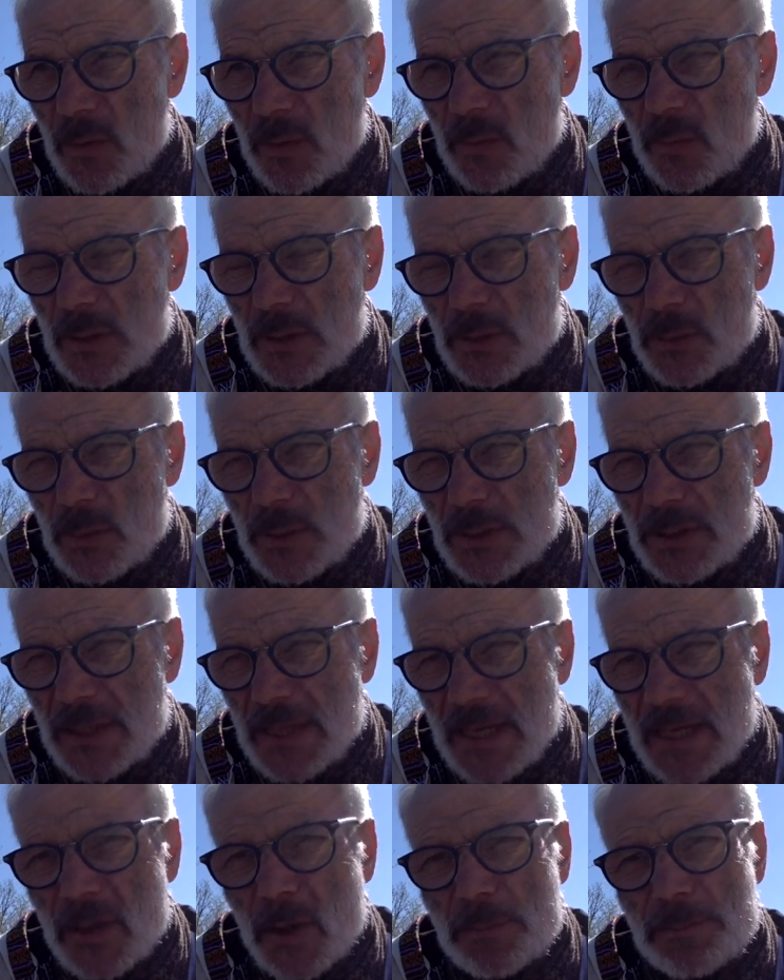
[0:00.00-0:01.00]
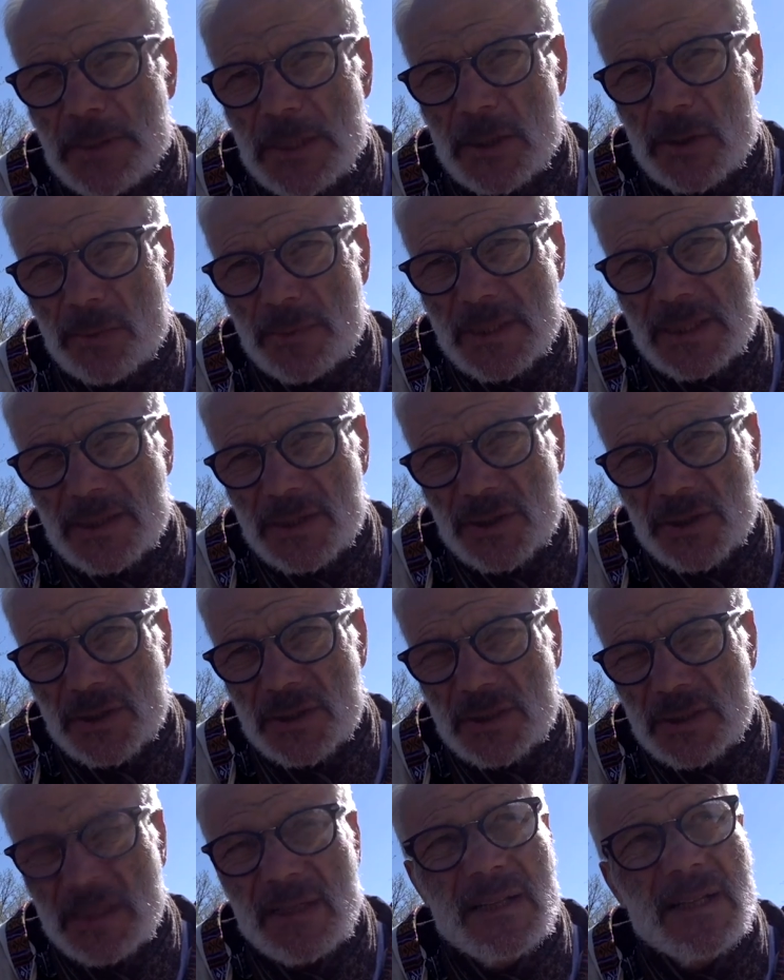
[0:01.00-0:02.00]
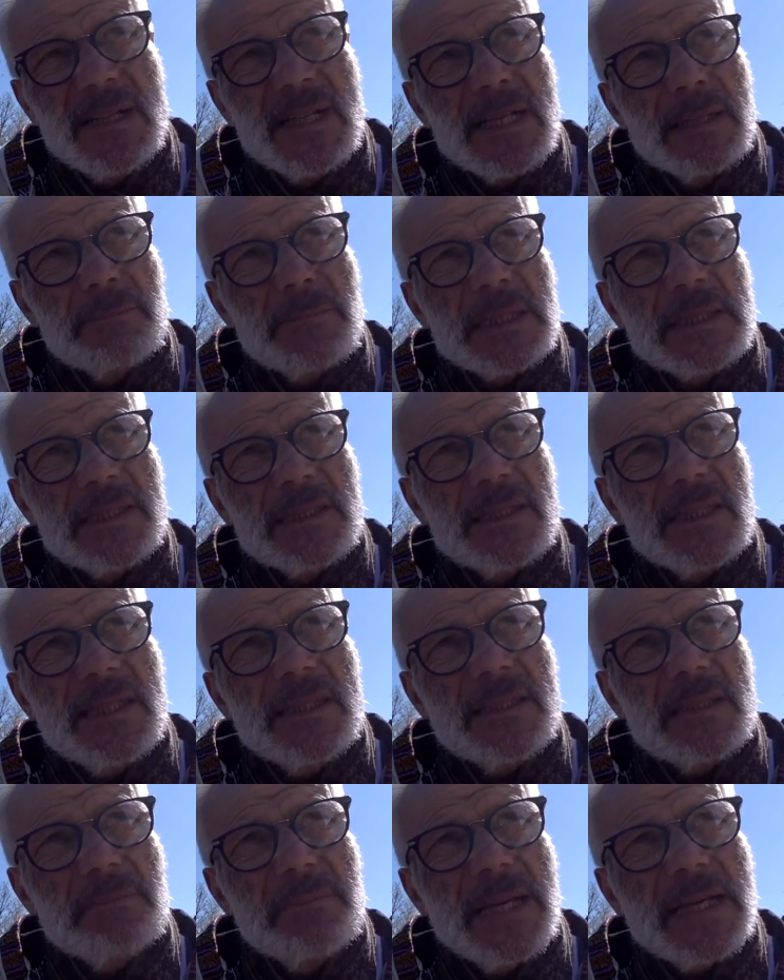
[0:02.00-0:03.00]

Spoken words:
which cannot be questioned. But still, to